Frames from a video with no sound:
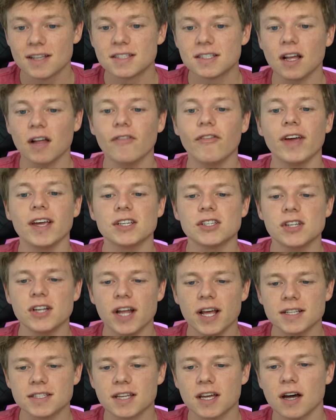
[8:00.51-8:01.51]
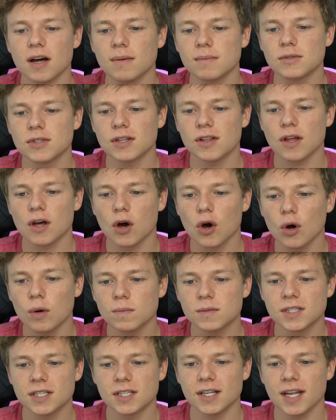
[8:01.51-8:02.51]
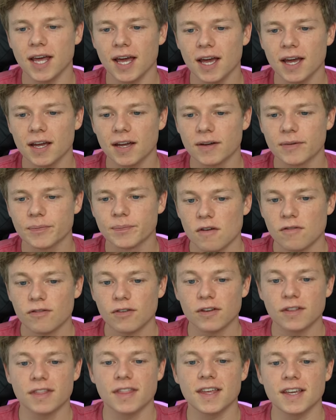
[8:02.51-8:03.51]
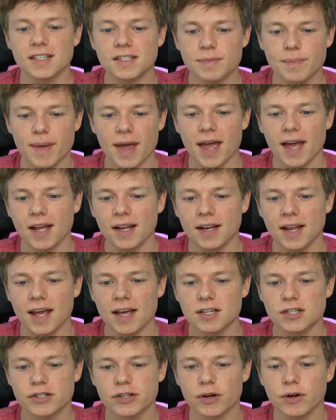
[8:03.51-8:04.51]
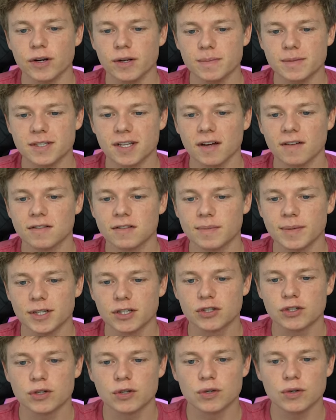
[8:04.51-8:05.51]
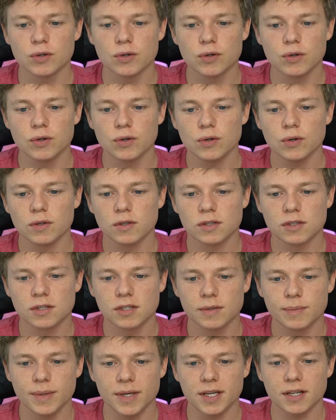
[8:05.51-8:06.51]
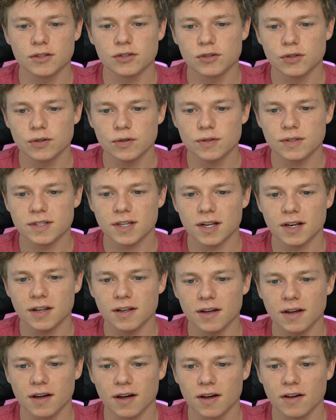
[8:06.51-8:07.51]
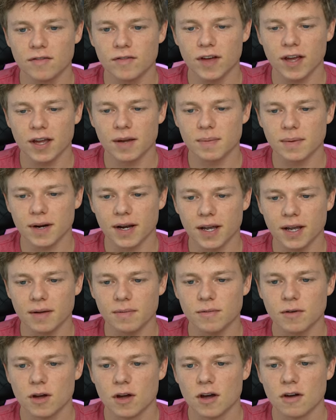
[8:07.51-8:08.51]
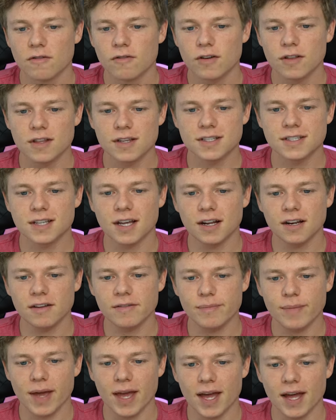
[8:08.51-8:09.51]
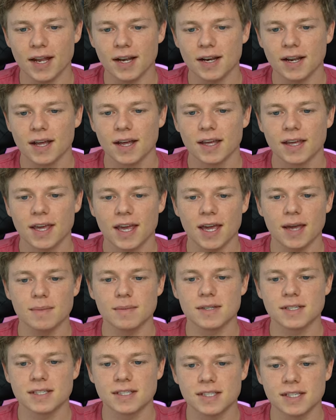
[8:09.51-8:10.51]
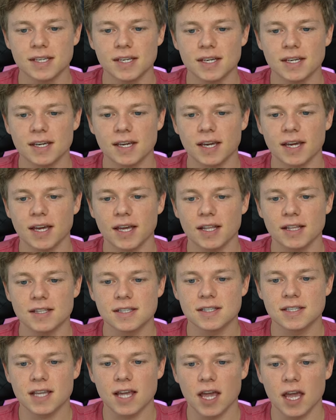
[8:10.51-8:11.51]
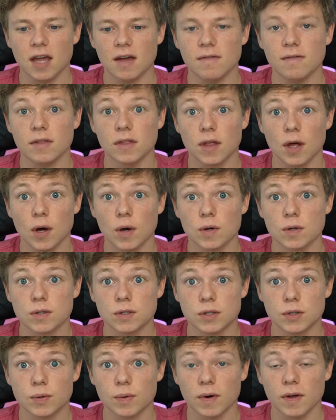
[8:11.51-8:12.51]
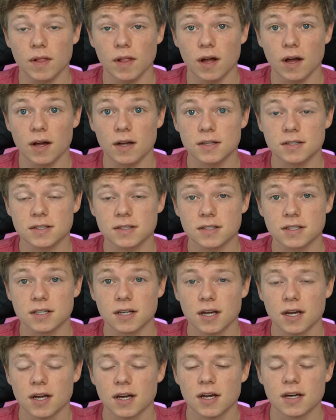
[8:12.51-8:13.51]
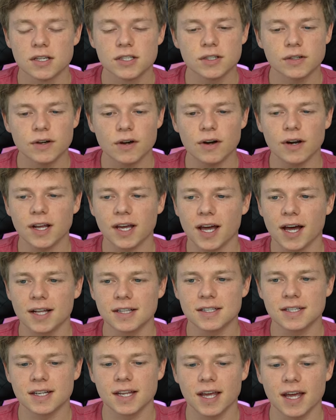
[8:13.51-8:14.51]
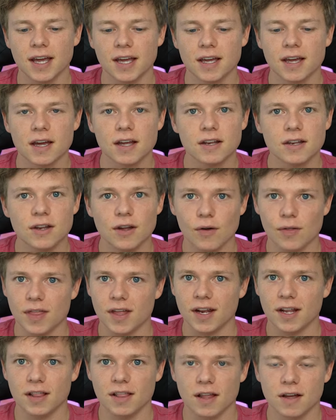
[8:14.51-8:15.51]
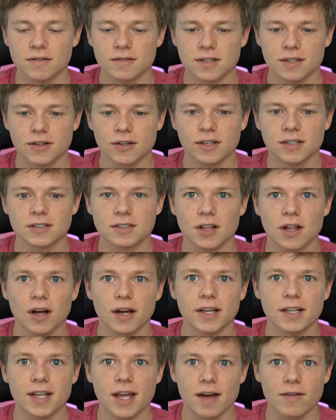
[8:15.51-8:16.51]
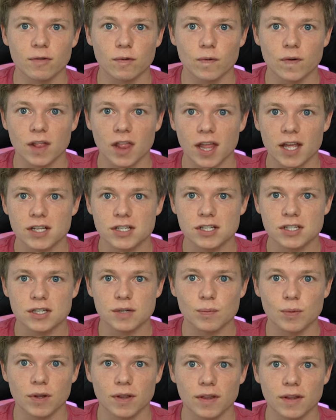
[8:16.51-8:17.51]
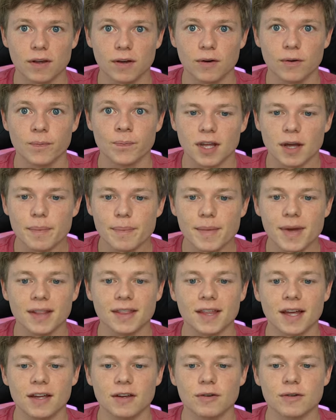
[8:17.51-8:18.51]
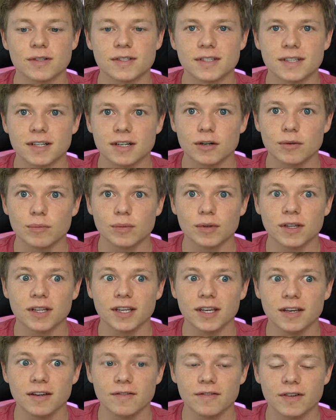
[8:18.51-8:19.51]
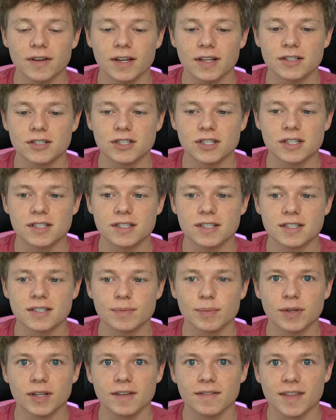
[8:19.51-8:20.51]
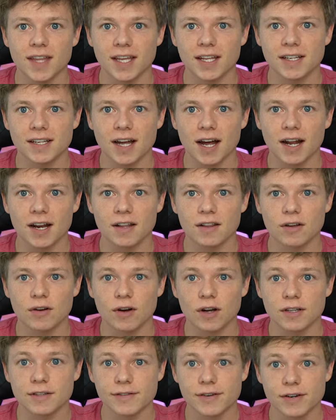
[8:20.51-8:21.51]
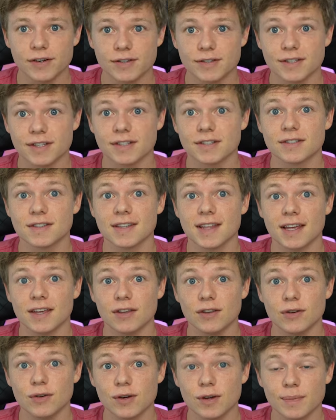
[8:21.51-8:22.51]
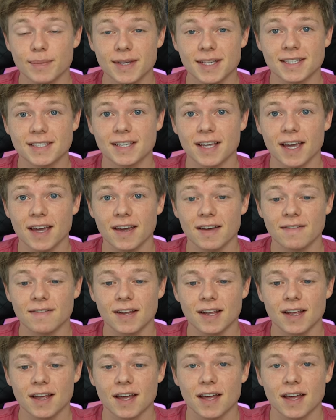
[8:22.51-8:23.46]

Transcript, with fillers: Salvation has come to the home today, for this man has shown himself to be true, to be a true son of Abraham. For the Son of Man came to seek and save those who are lost. So go to God today, know that He loves you and He's longing to have a relationship with you. Admit that you're a sinner, believe in Jesus, believe that He died on the cross for your sins so that you can be saved.